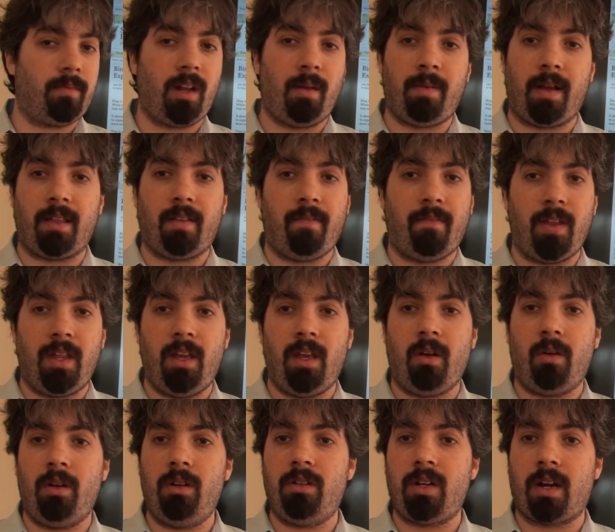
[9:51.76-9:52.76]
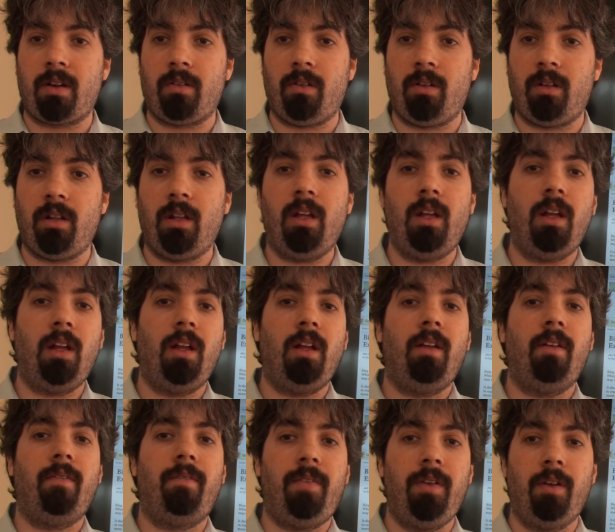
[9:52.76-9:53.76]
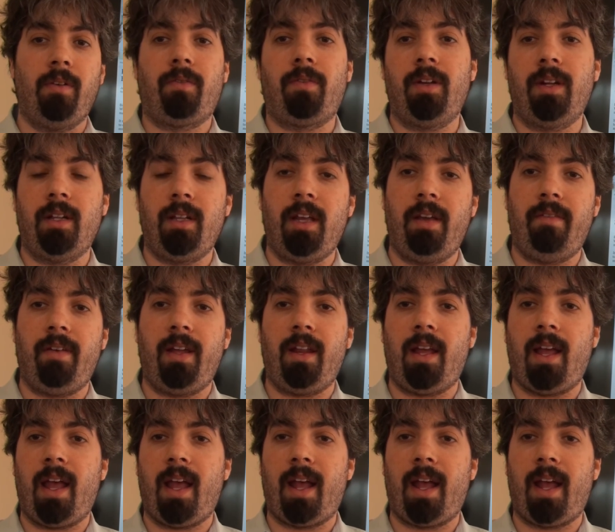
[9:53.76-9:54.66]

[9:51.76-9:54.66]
about the video in general, feel free to leave it